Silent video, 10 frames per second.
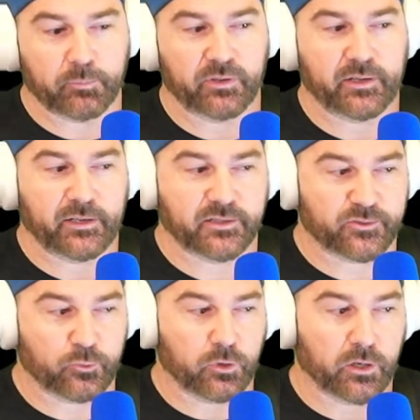getting
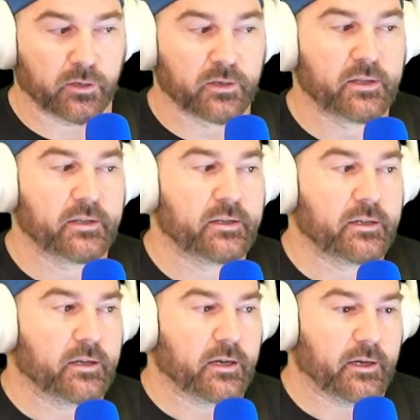sore,
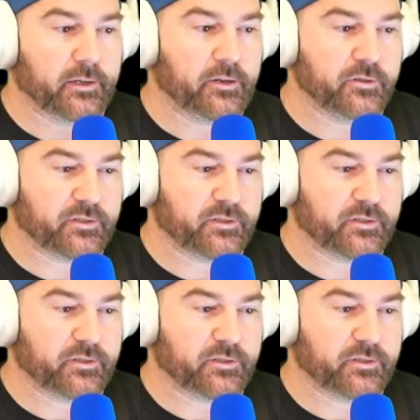here's